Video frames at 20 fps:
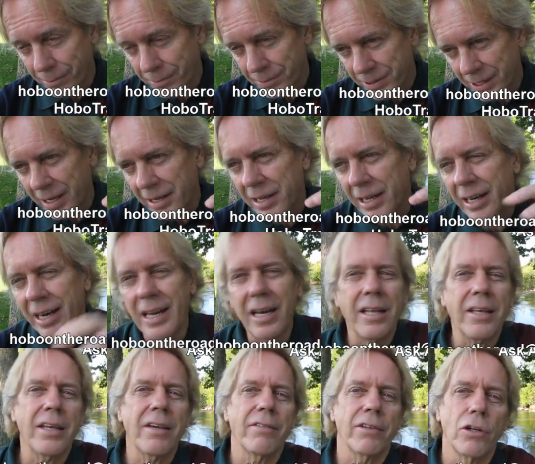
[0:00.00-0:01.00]
say, in
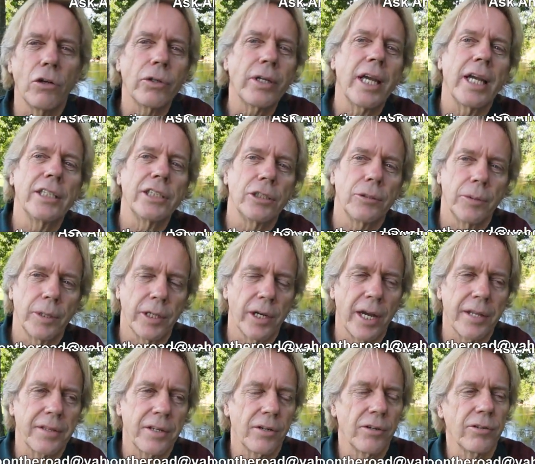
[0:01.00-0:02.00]
any given location where you're
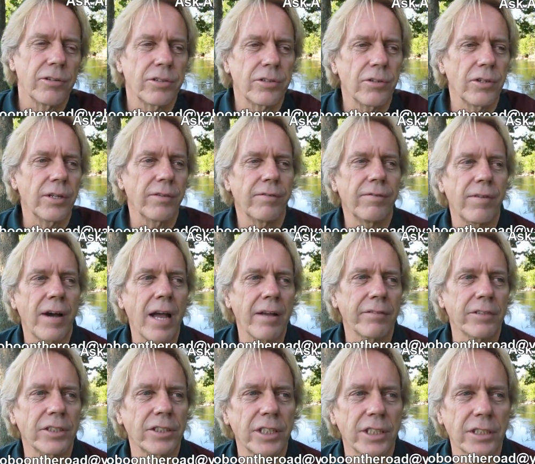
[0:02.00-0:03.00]
at, there's only
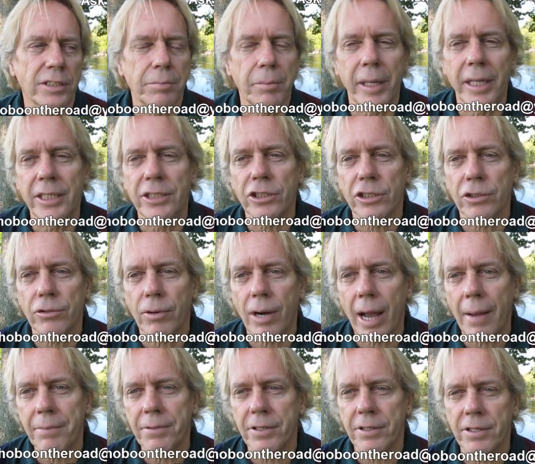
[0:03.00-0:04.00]
5 or 6 major
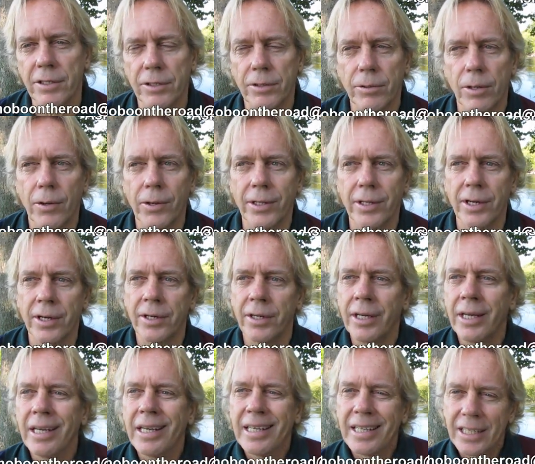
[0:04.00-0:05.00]
crops that they're growing there.
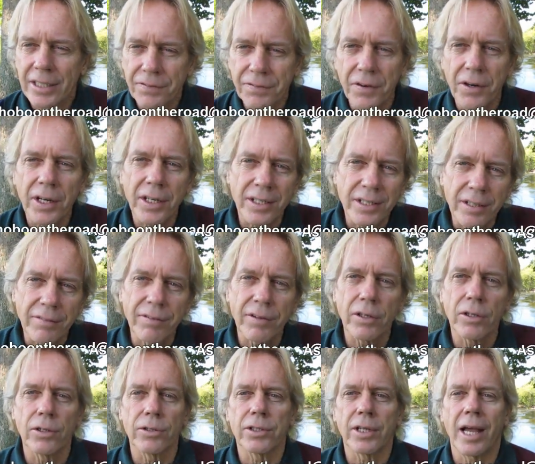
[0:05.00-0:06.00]
It's very
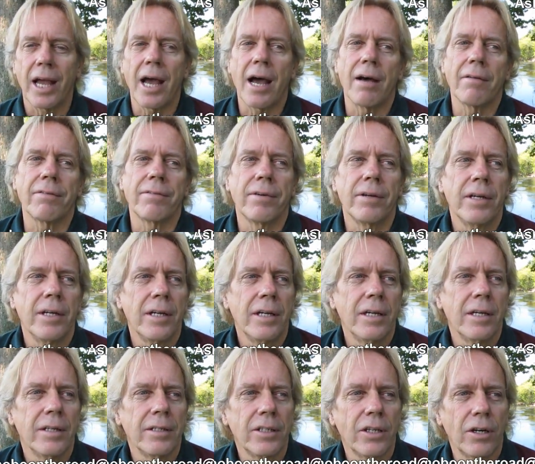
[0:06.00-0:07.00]
difficult to have,
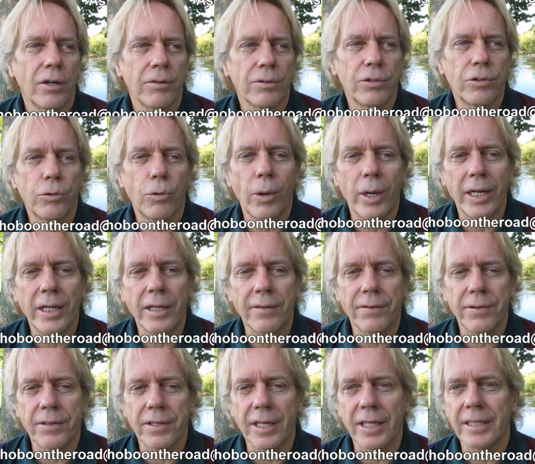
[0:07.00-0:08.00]
you know, 20
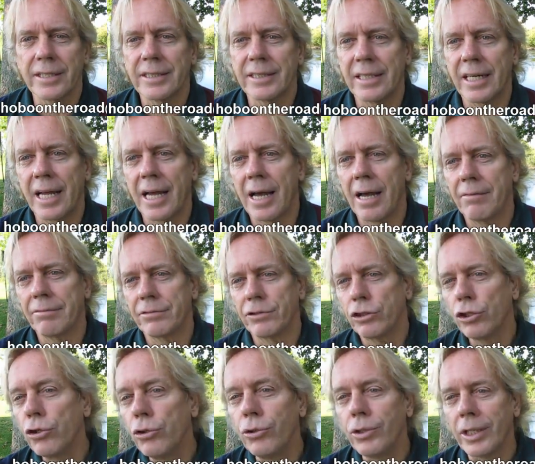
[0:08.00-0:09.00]
different things and have
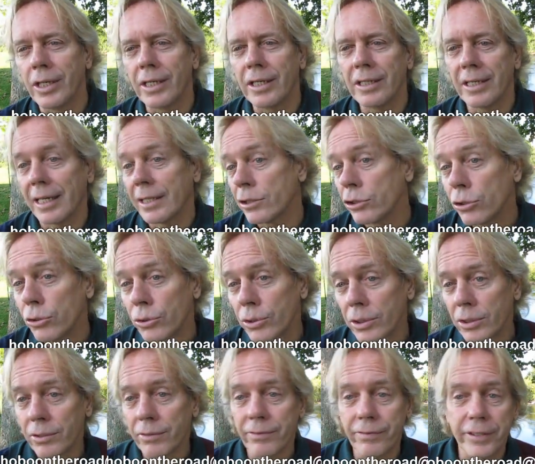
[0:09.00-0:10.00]
tuna, like
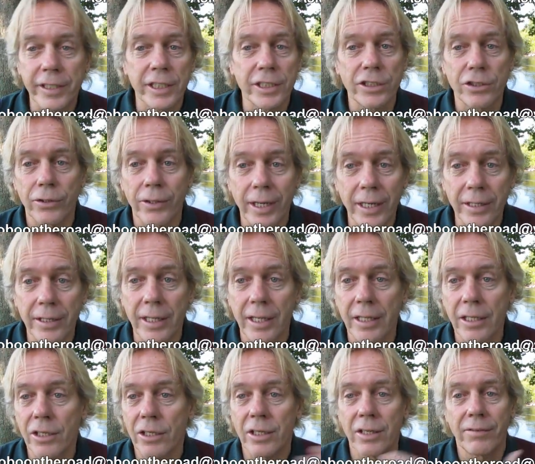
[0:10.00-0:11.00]
tuna or fish or
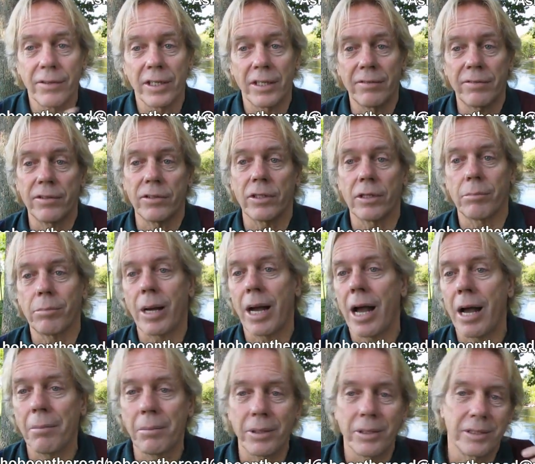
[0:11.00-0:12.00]
anything. You're living in
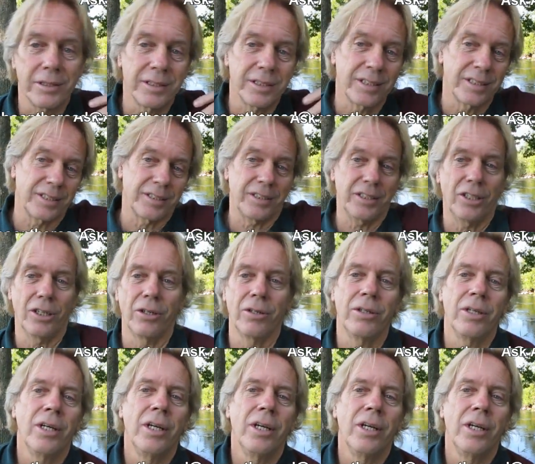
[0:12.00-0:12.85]
Vilcabamba, and it's, you know,